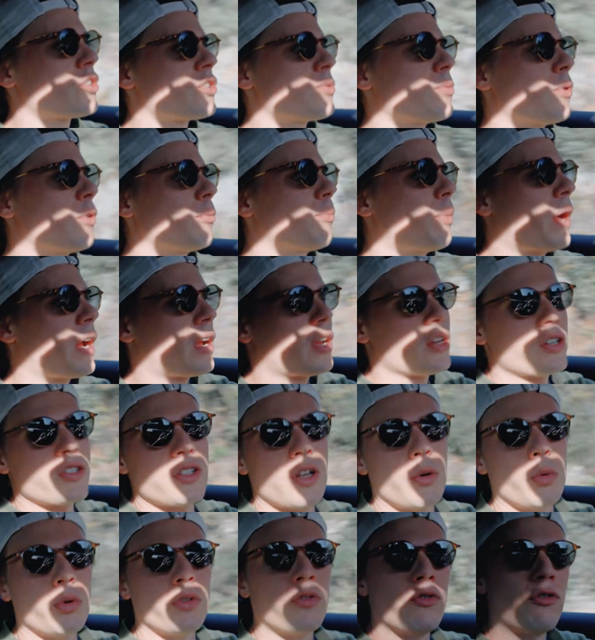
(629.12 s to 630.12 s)
a small package
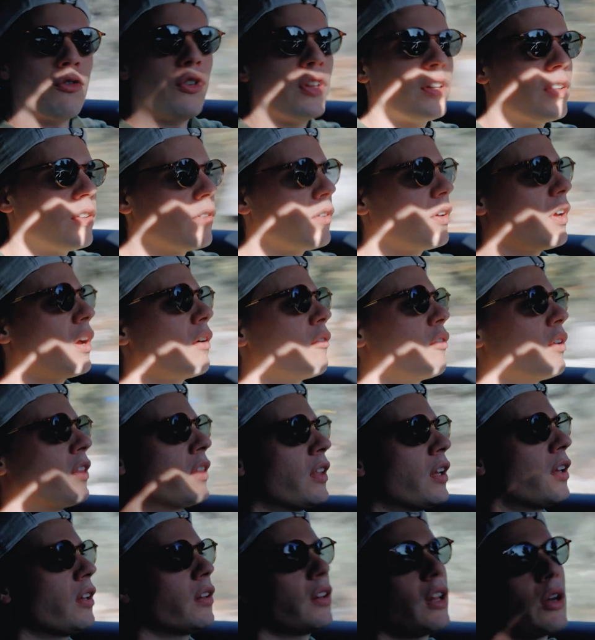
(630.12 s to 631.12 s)
that would fit
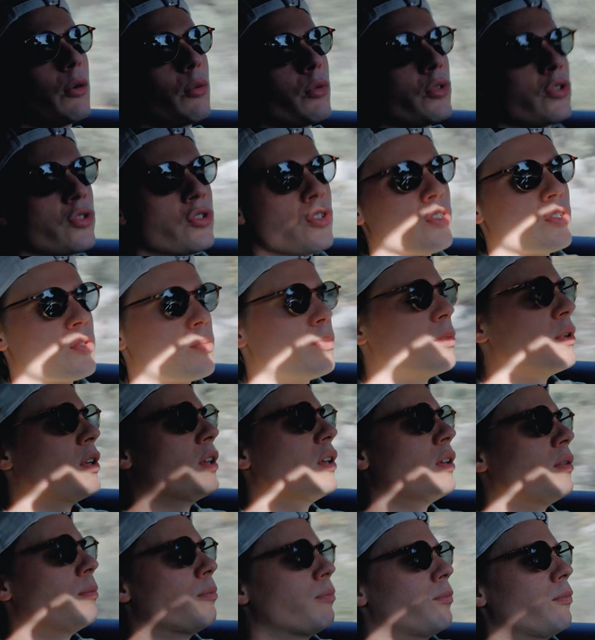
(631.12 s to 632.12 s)
everything, that would just
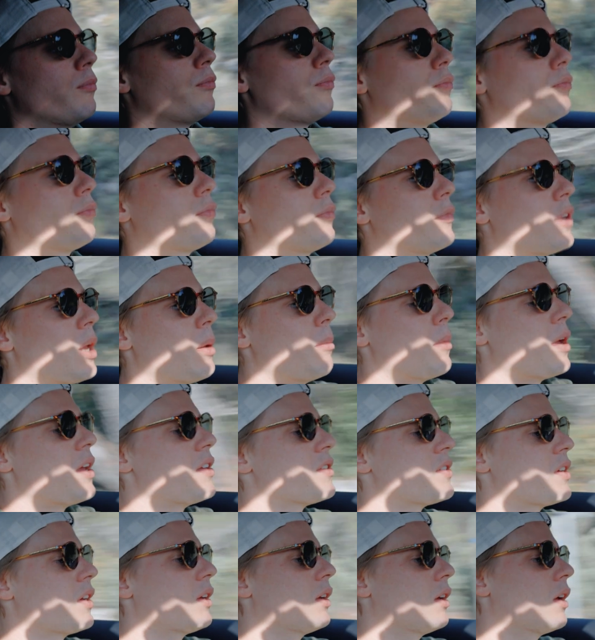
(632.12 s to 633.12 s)
be
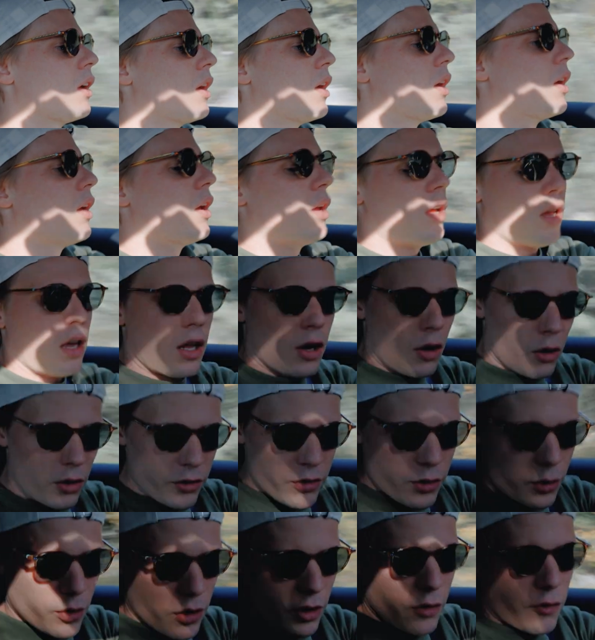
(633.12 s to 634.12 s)
amazing. And
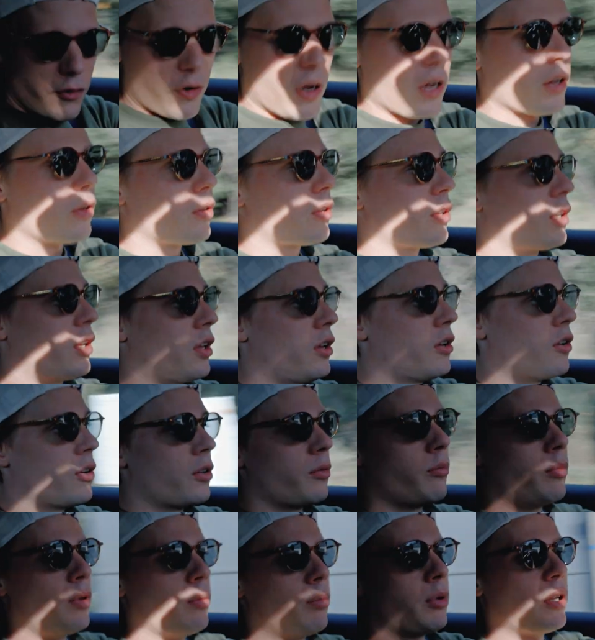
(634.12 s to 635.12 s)
also the fact you can hear
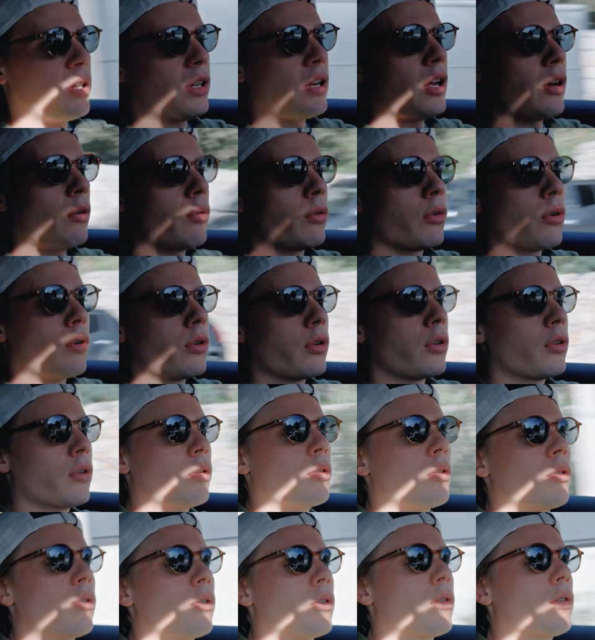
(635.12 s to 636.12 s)
it beeping now going
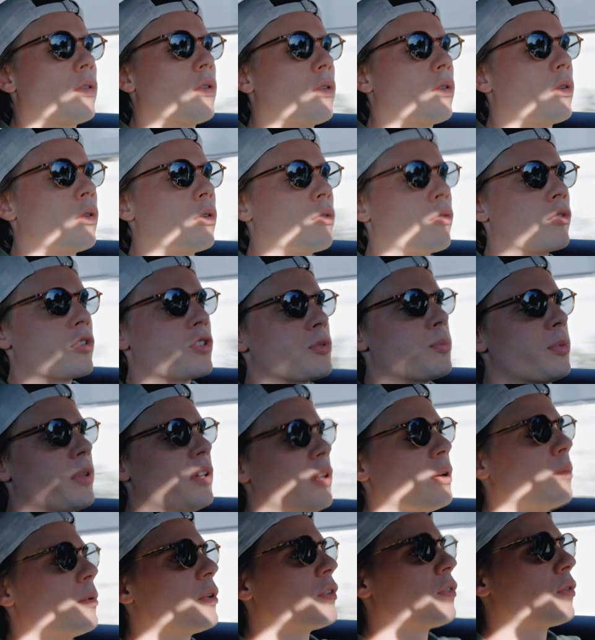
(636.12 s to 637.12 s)
over
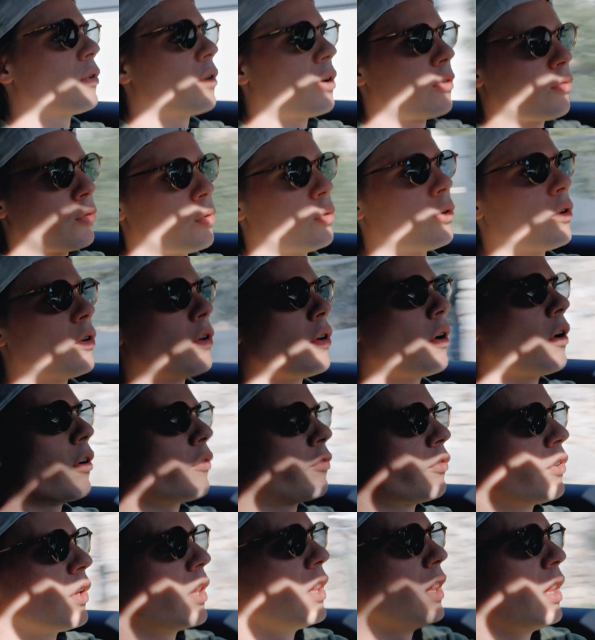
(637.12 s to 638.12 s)
speed limit, so I have to turn it
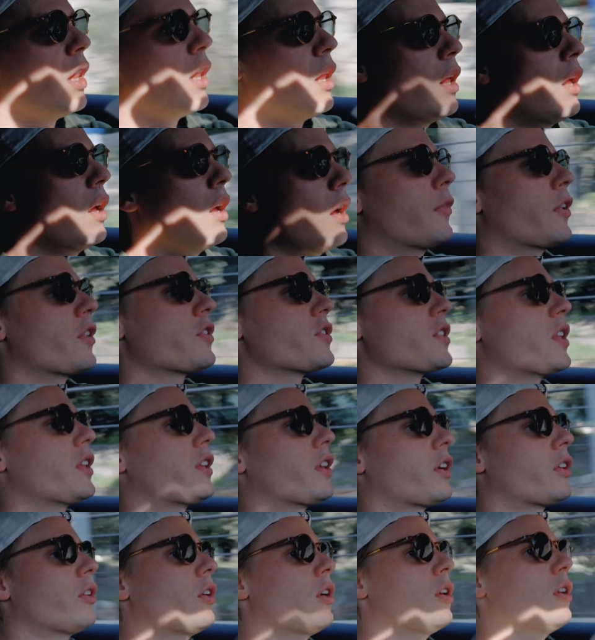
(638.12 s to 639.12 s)
off. Because the
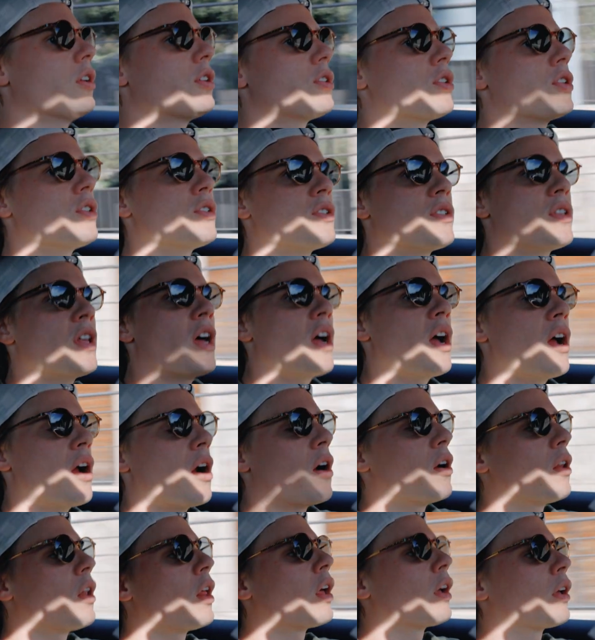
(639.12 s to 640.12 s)
technology is
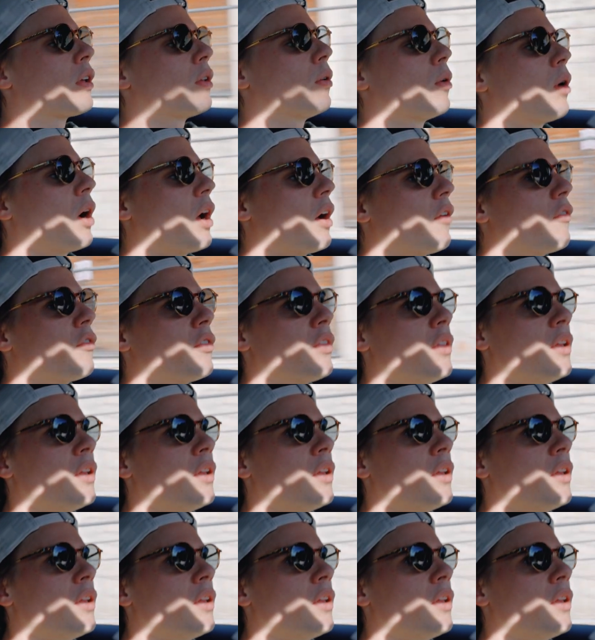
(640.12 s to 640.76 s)
there, like you have